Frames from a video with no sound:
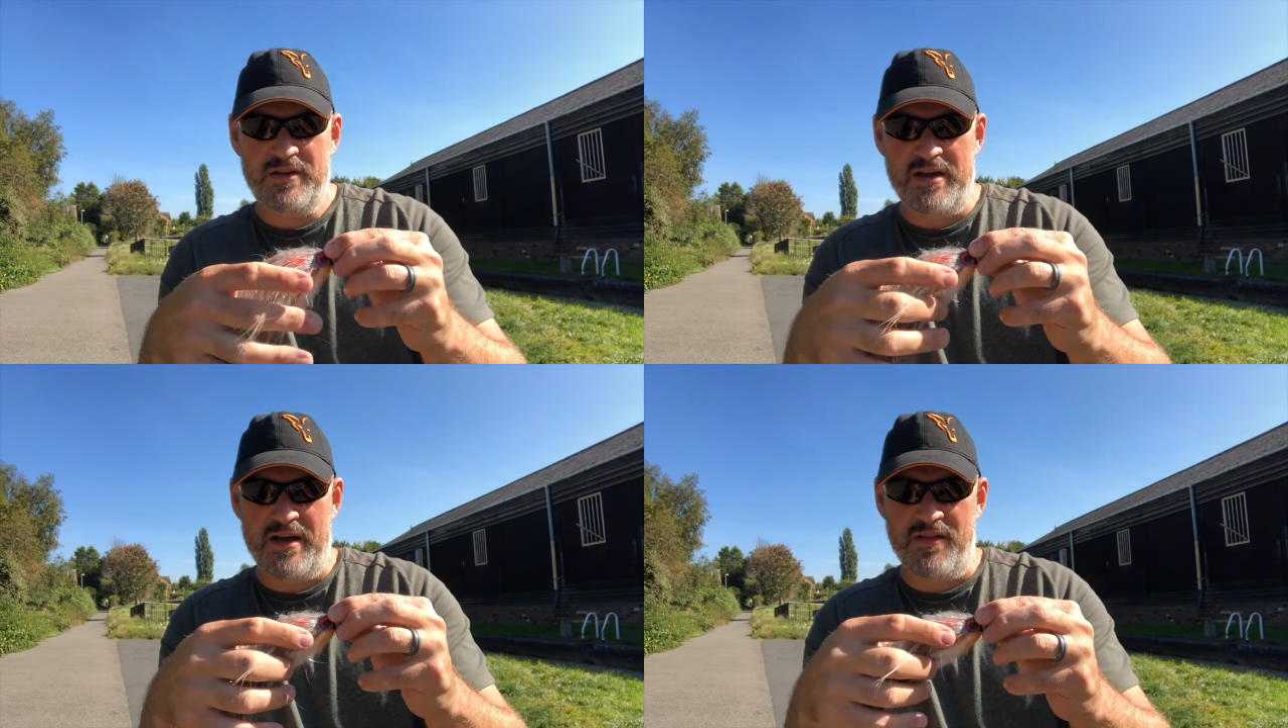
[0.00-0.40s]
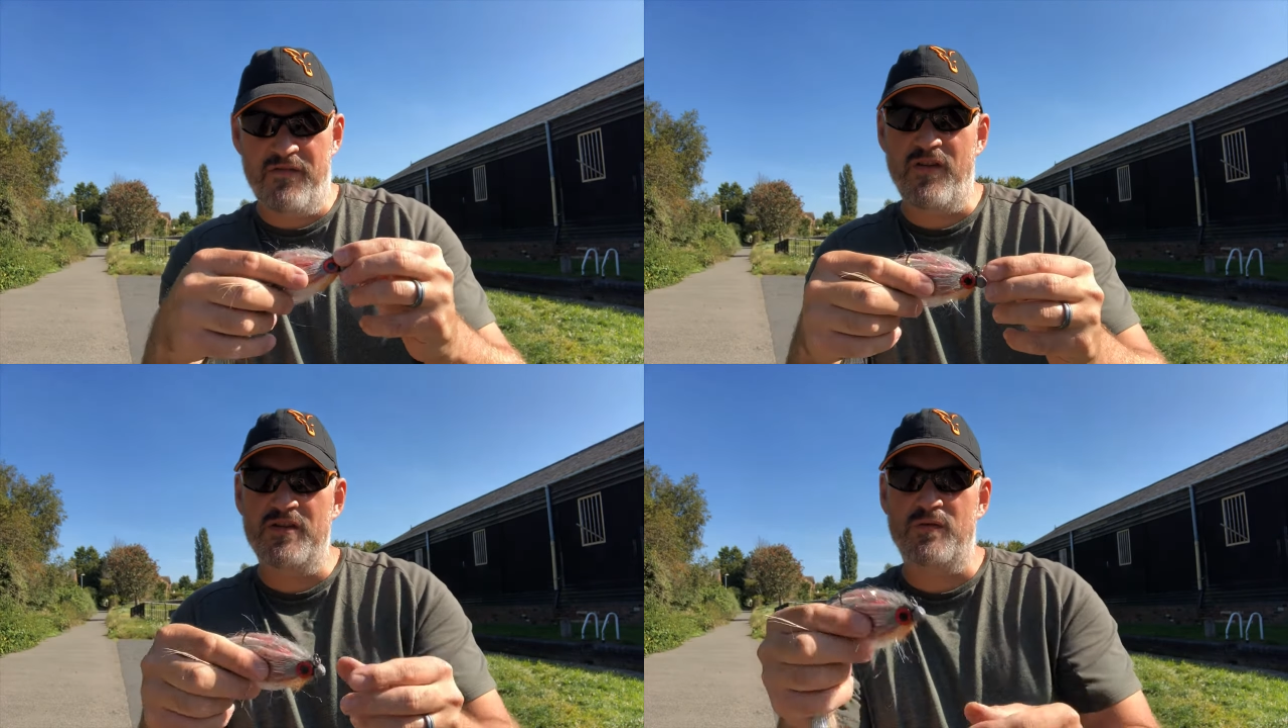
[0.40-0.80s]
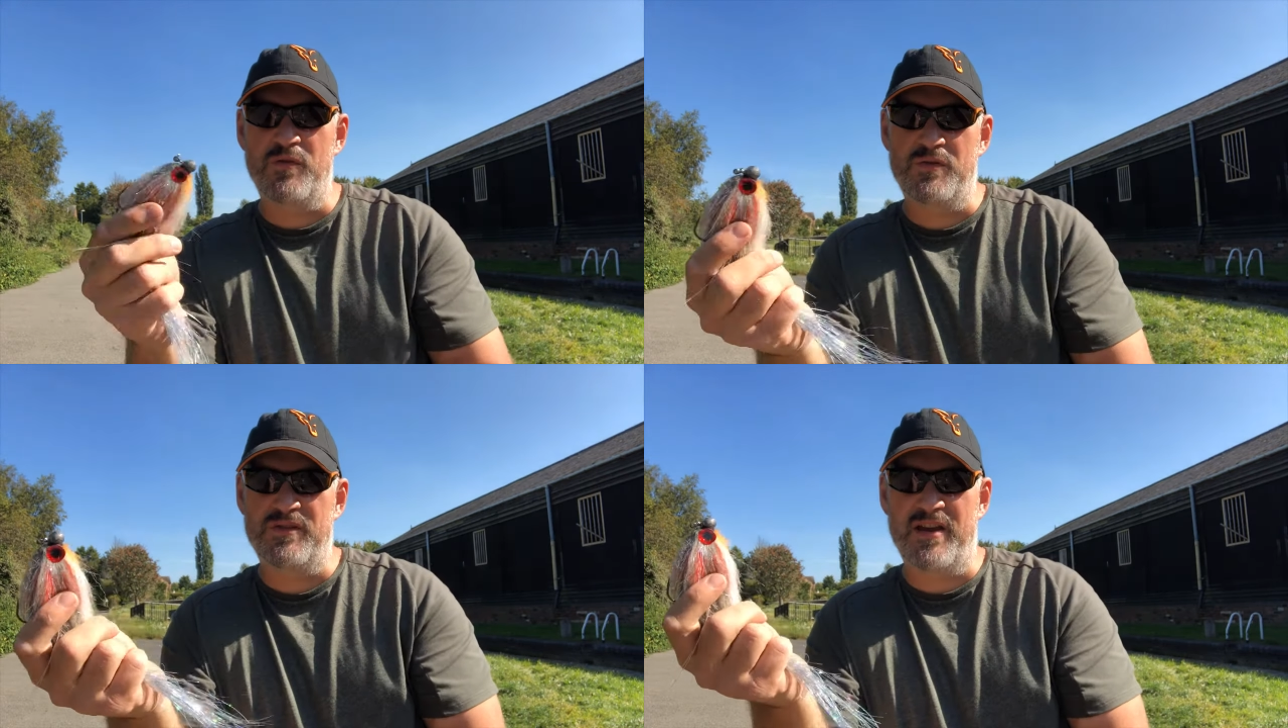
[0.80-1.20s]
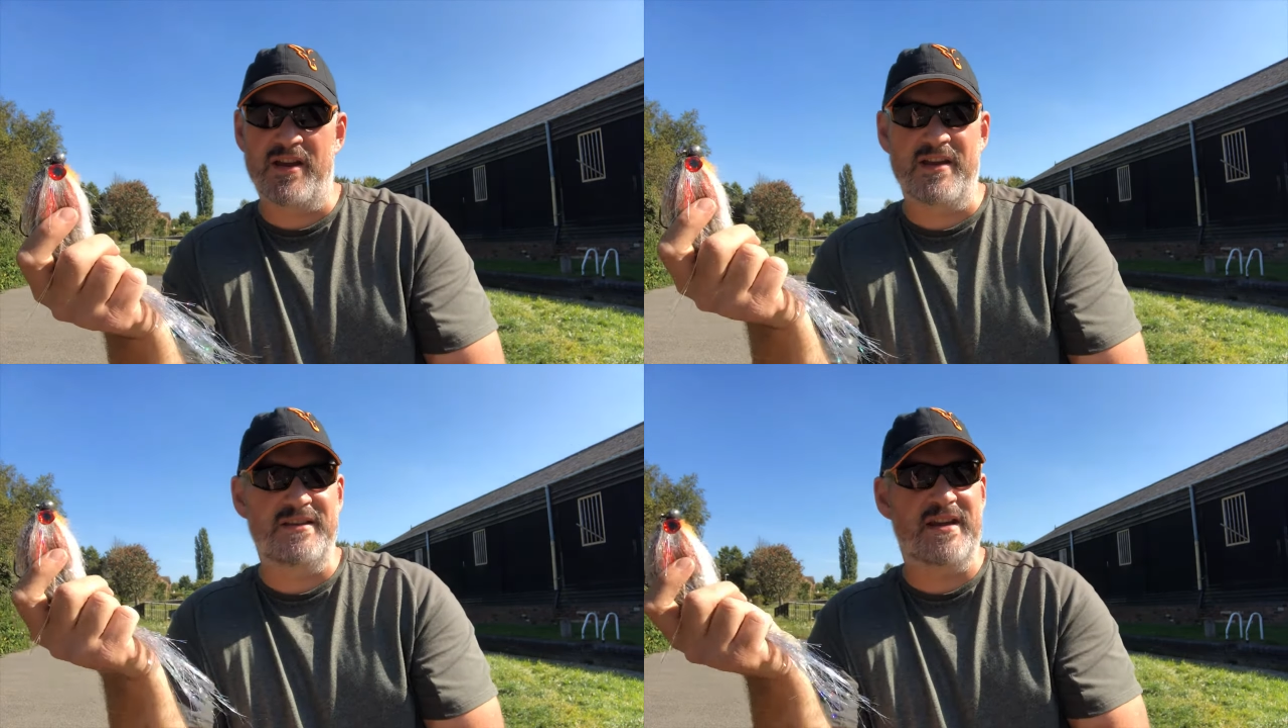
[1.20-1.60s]
uh, the first one which was
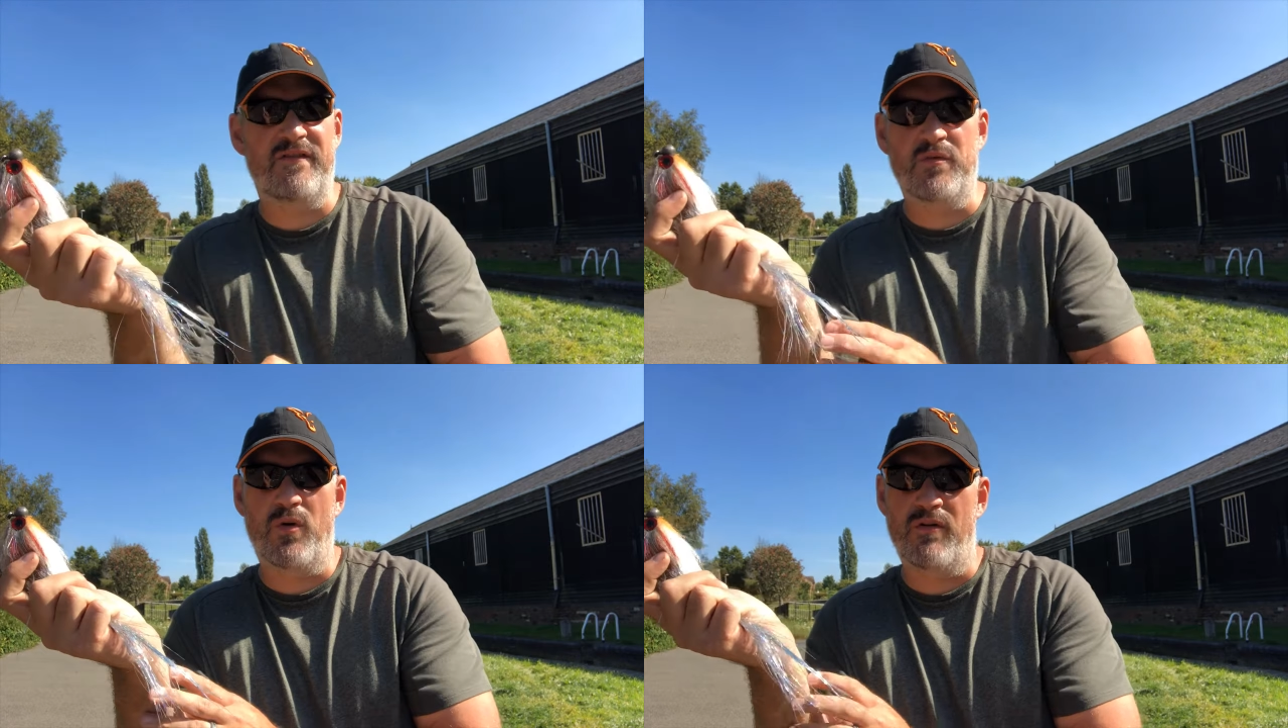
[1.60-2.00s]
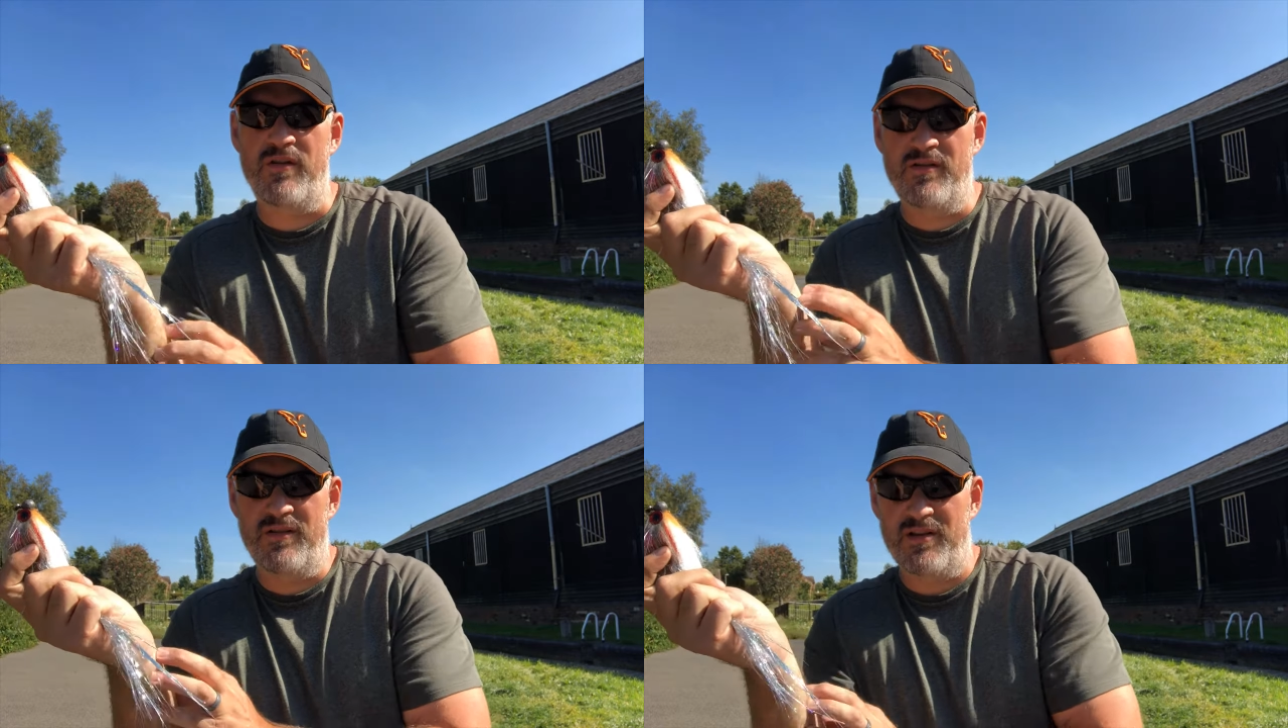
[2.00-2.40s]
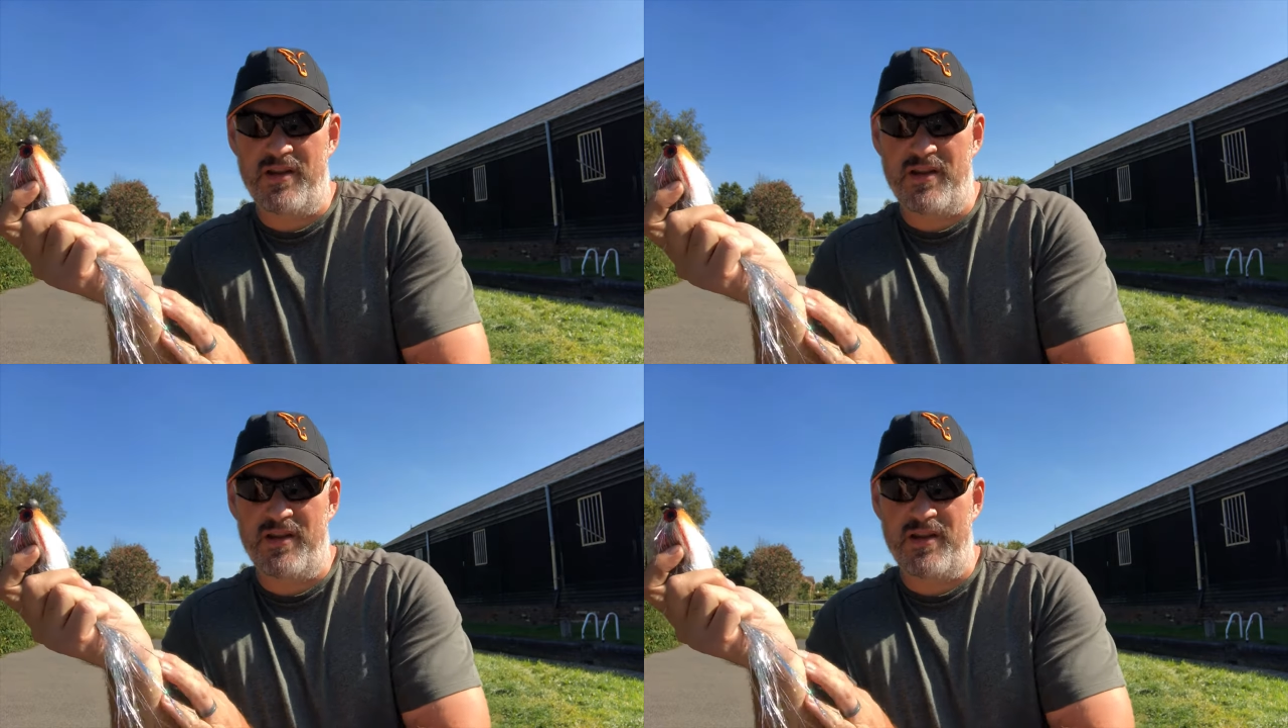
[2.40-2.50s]
a David Warren